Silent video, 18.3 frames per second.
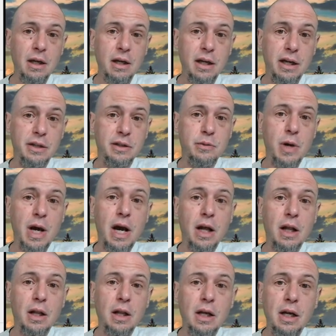as well.
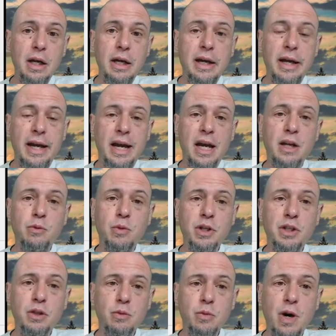And
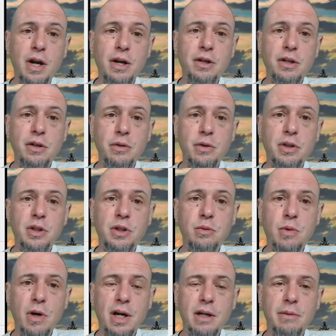what you want to do is you
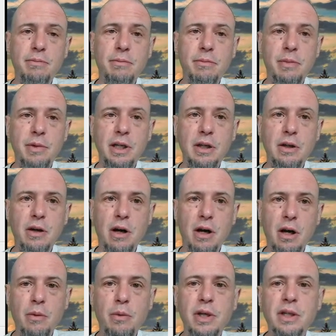want to be
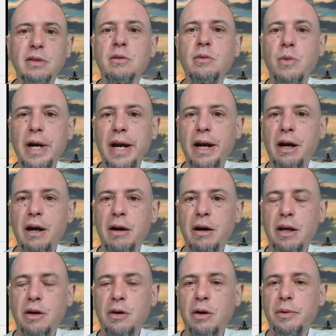always aware
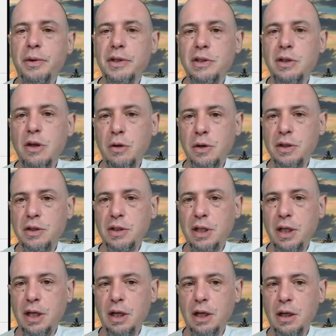and always
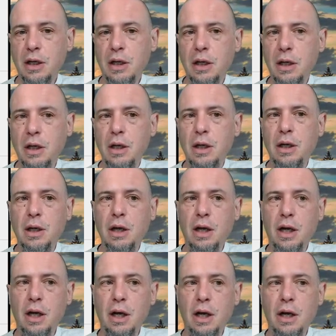noticing,
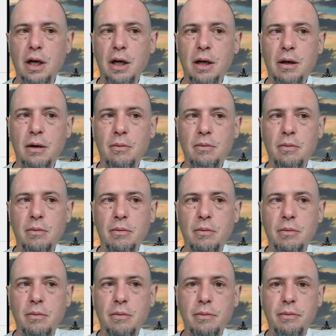um,
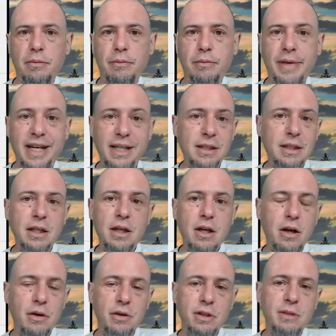basically
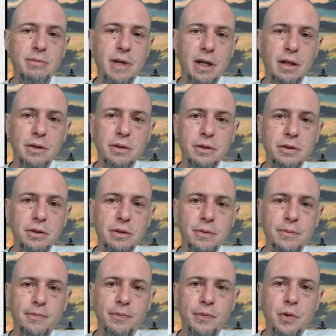code smells,
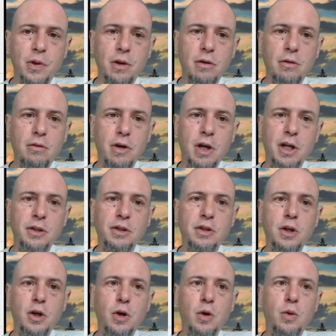right?
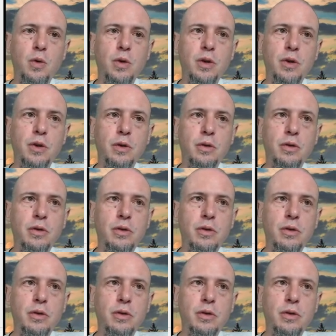So the